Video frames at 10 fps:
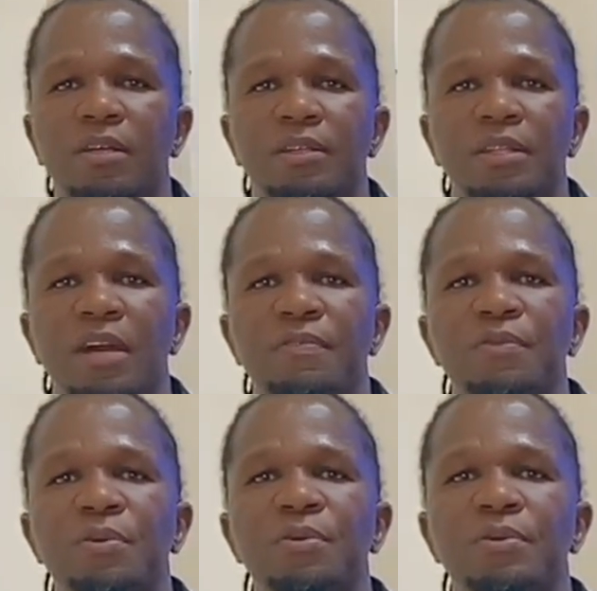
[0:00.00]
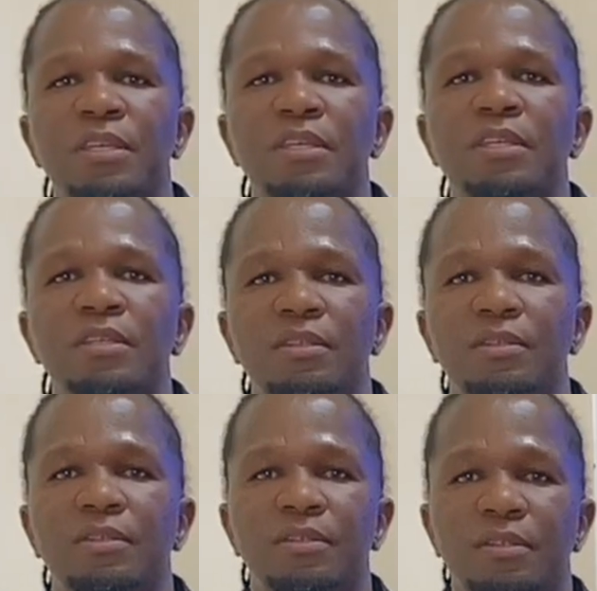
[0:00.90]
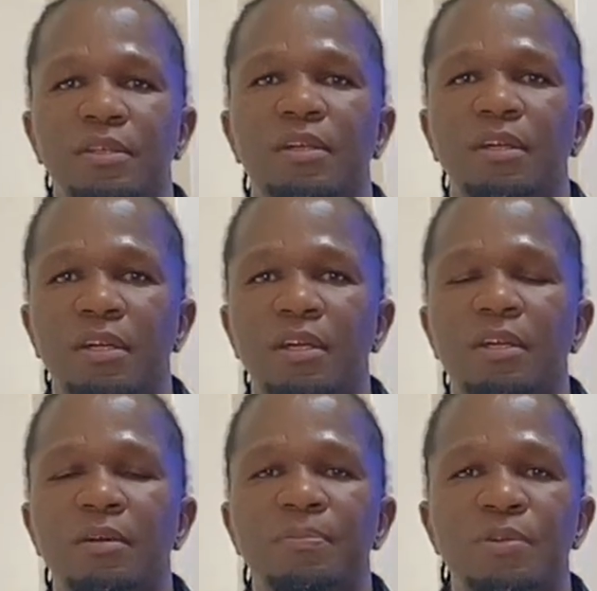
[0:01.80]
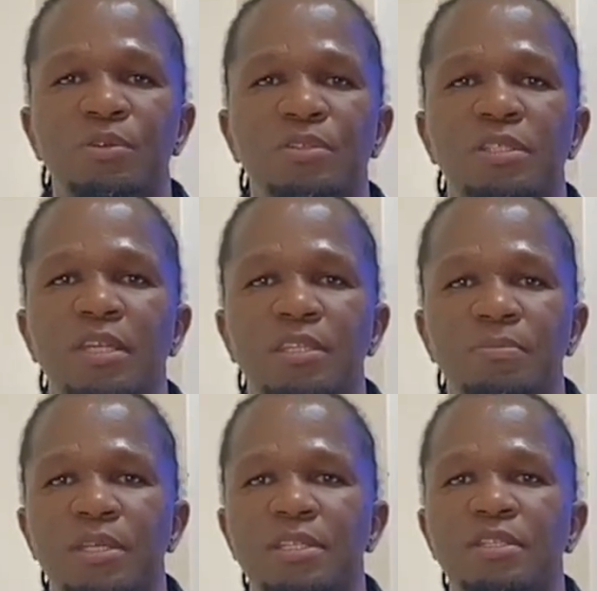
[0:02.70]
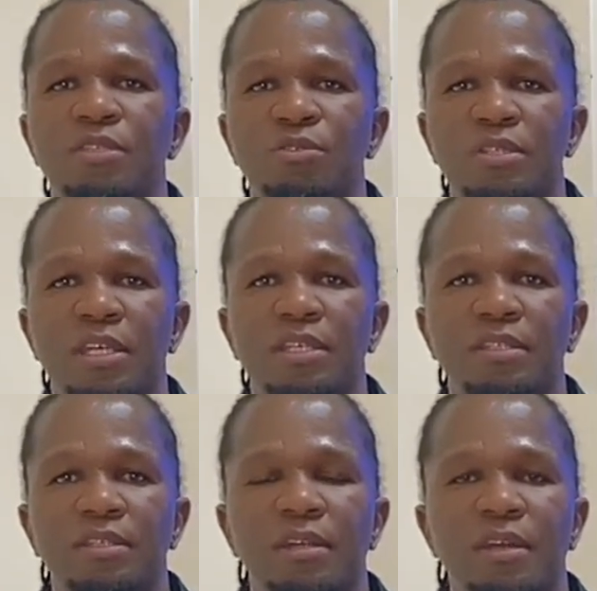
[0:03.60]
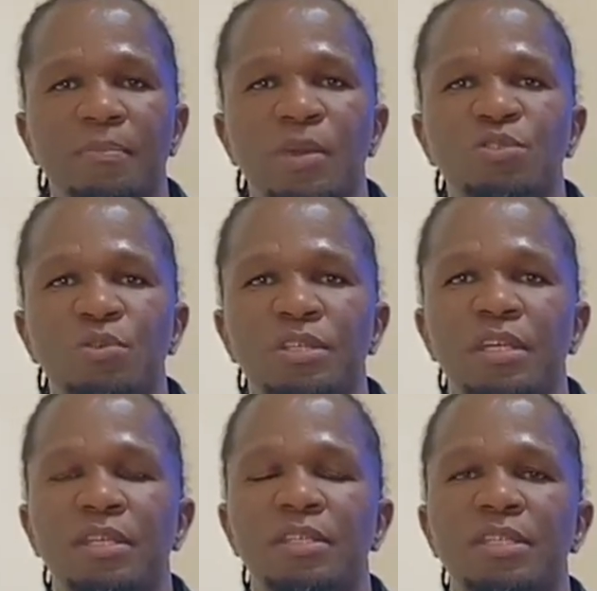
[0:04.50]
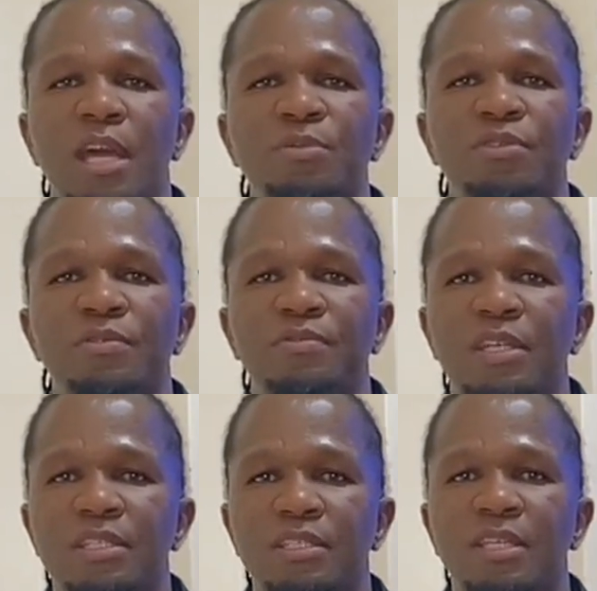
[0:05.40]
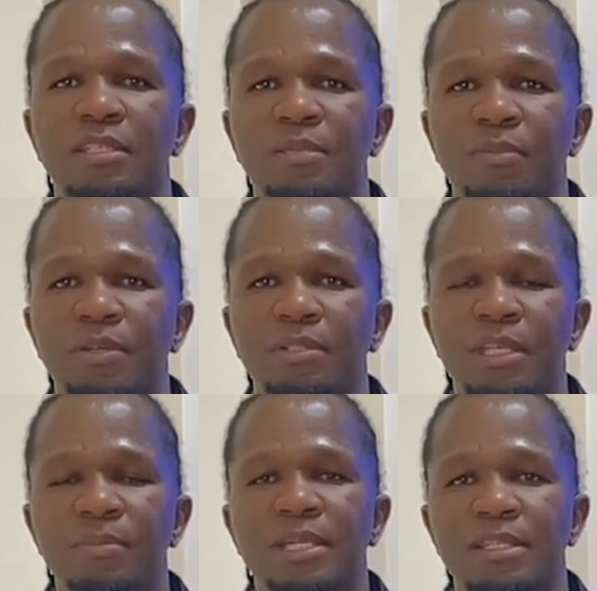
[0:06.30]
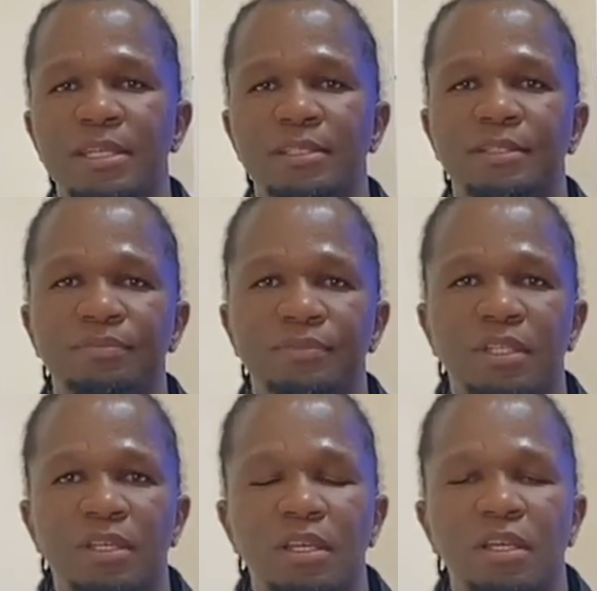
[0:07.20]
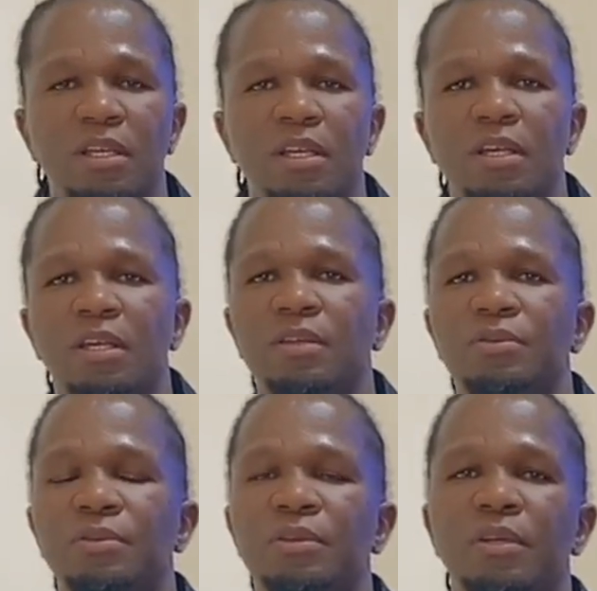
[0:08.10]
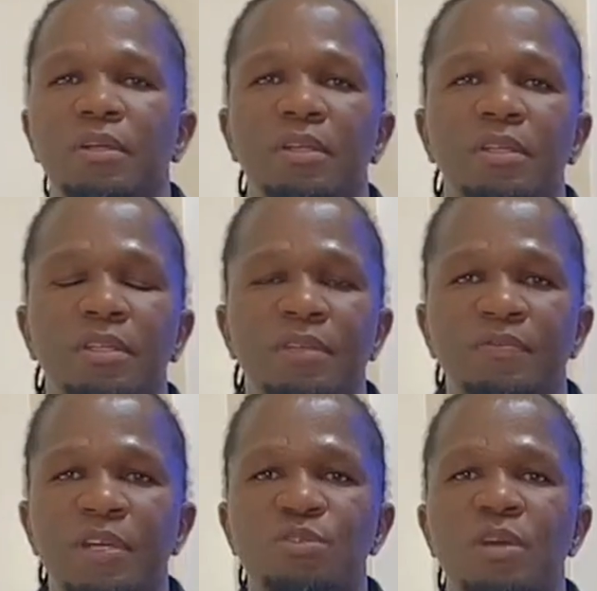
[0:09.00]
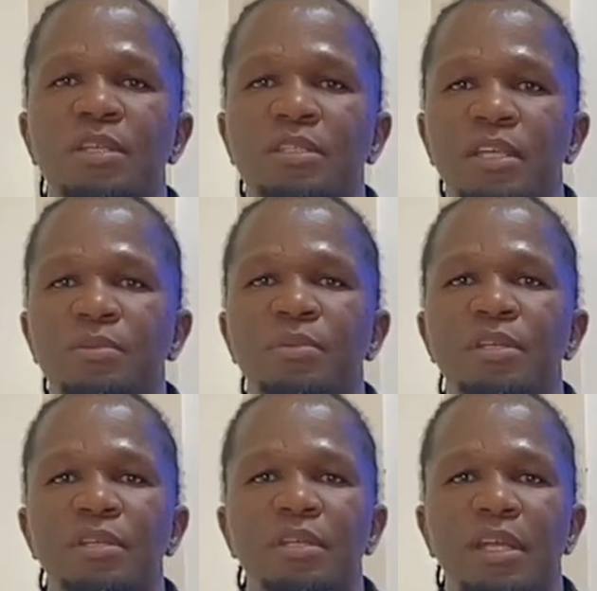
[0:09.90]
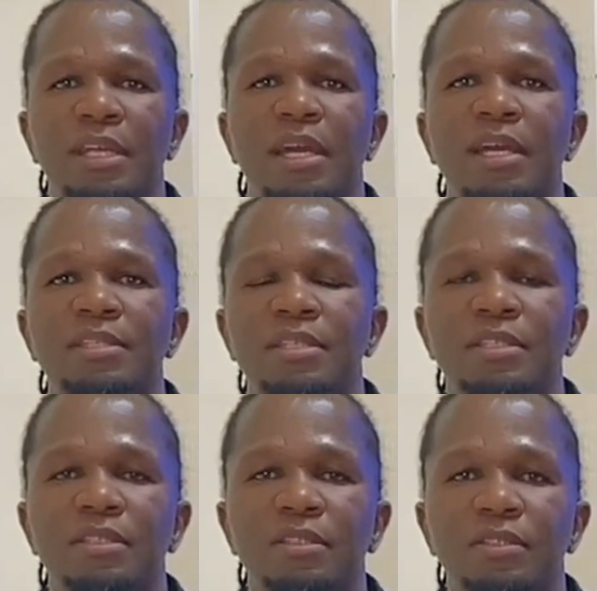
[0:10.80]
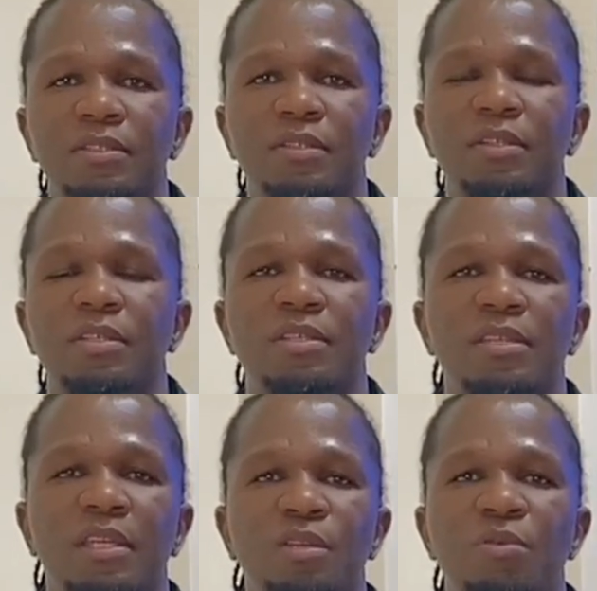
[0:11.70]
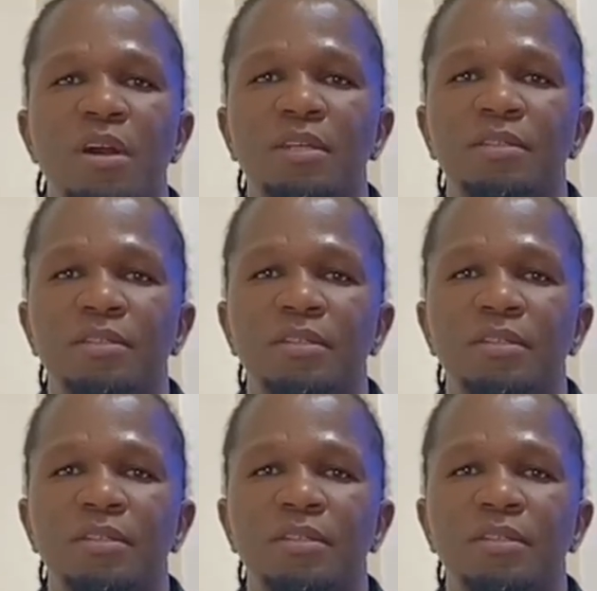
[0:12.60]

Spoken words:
There are a few key precautions that the patients need to take based on the types of infection that they may take. The first one can be hand hygiene. Second one,